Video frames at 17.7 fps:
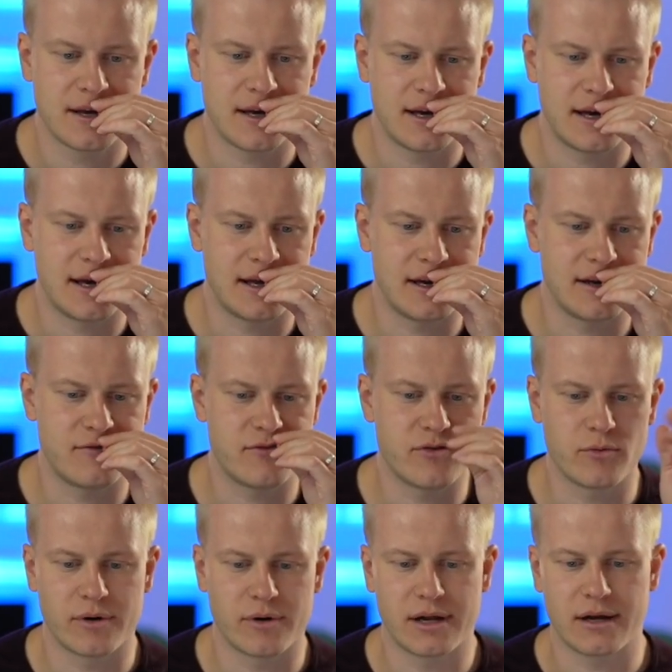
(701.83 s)
And if
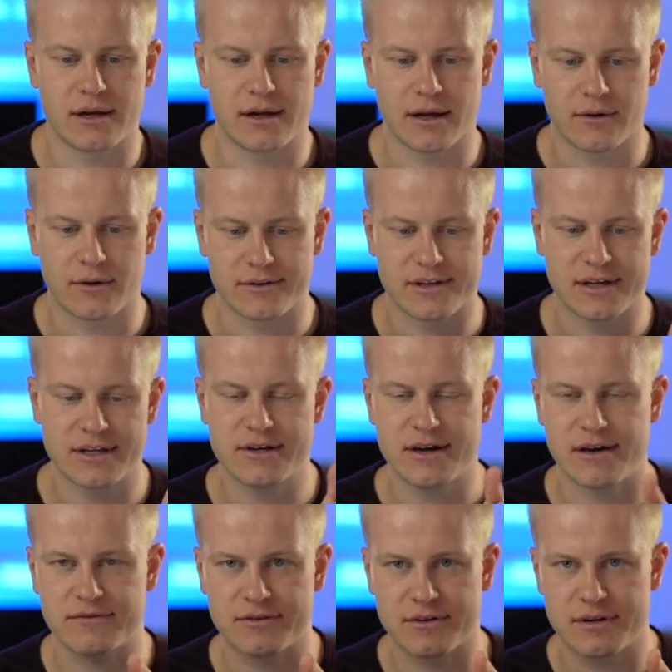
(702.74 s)
you want to like continue
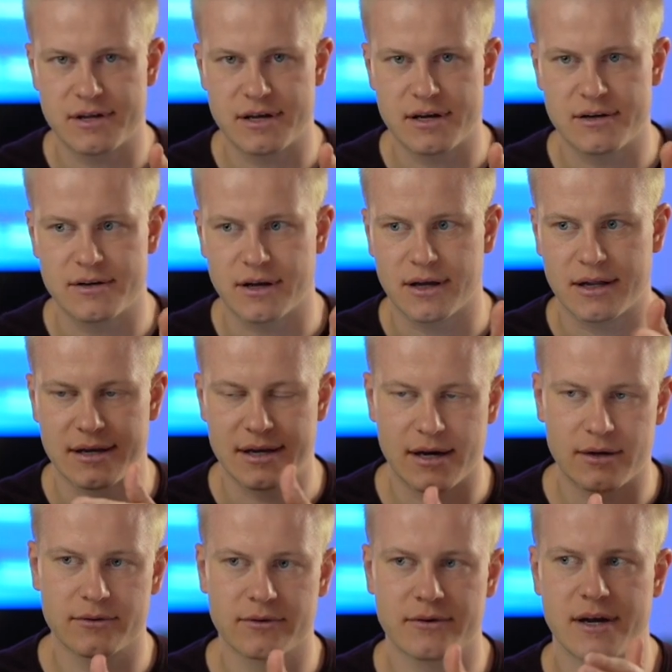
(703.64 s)
after a year, you can
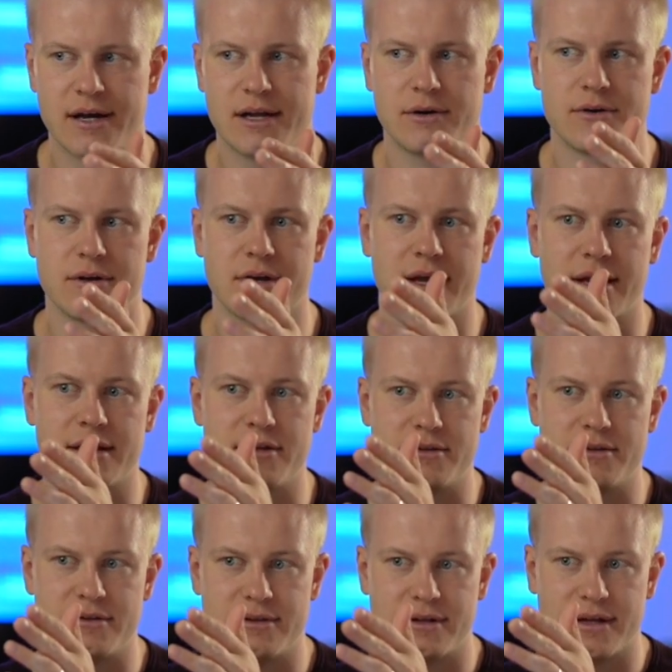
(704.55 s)
downgrade or you can
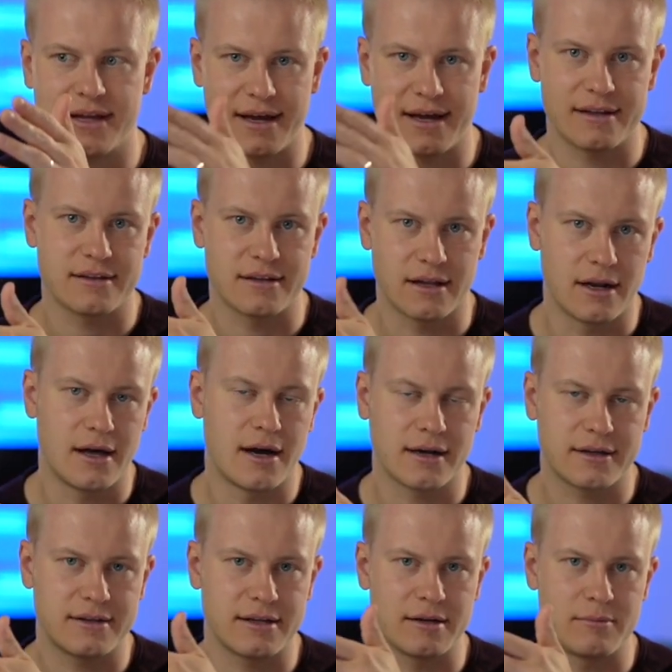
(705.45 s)
get the
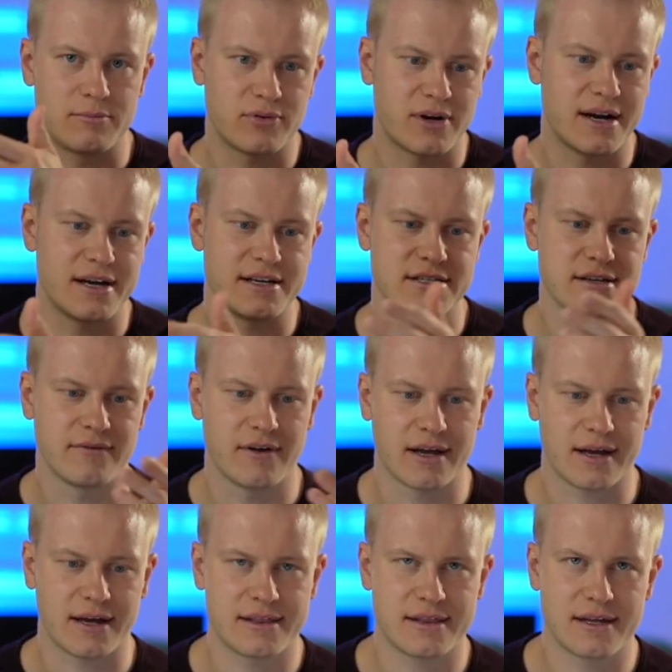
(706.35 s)
locked in price of
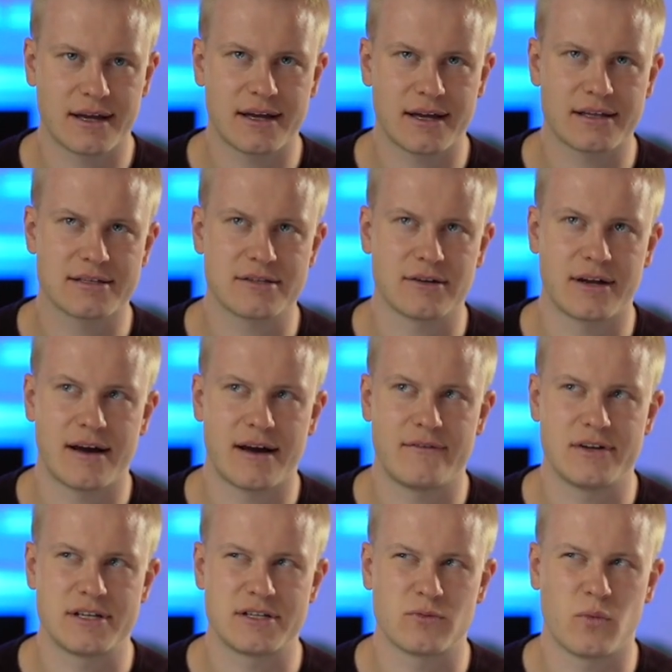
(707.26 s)
like I think it's on
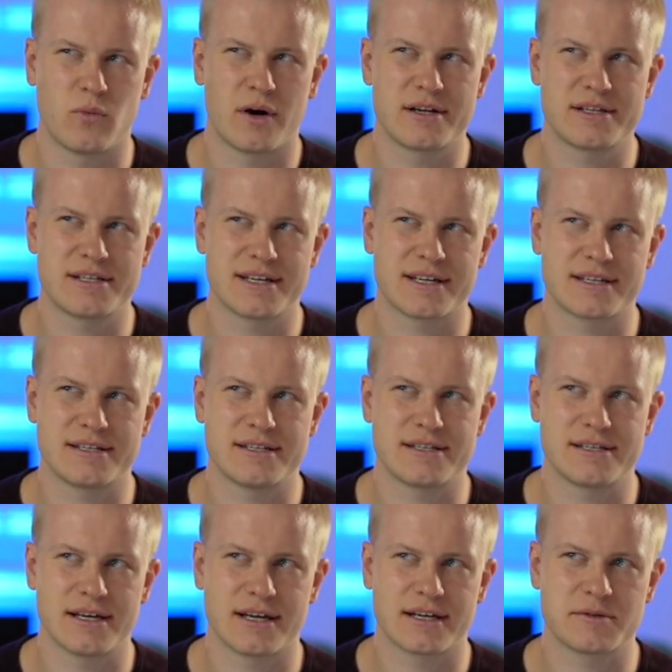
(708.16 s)
average
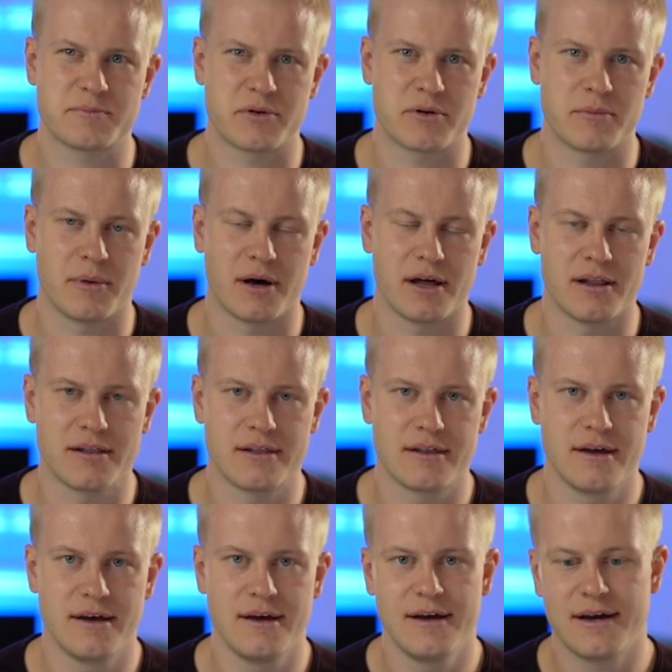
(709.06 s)
166 per month
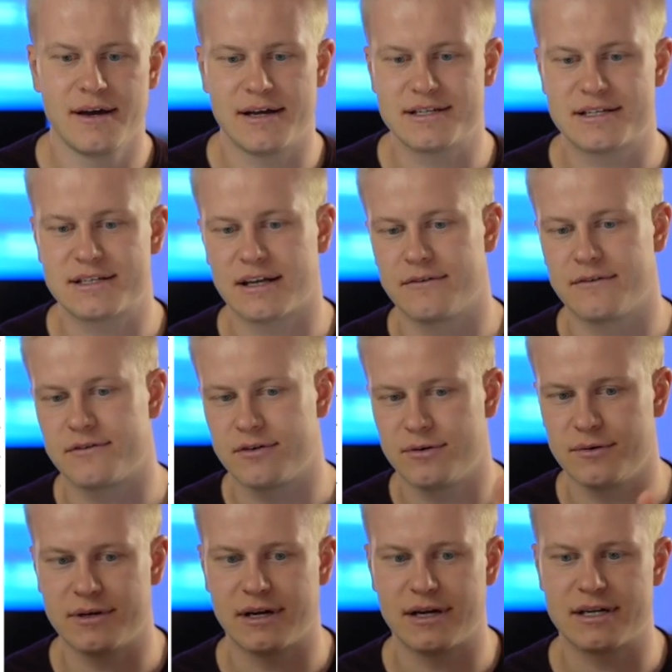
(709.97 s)
instead of
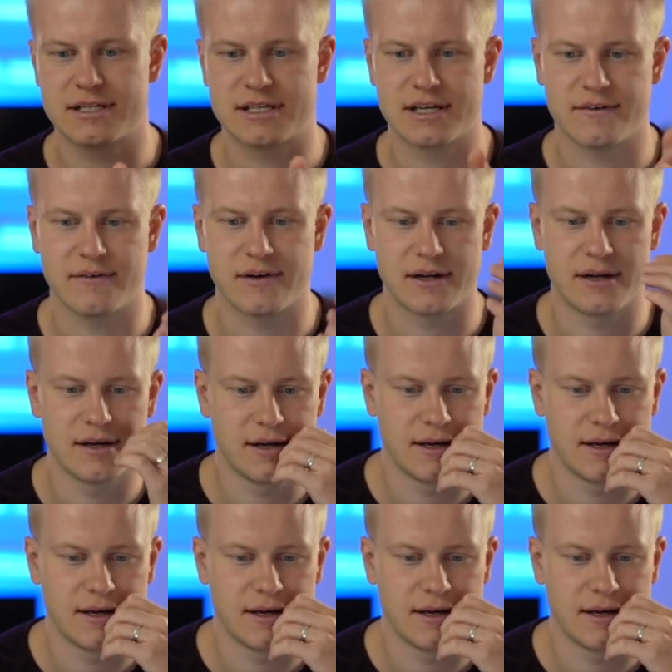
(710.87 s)
297.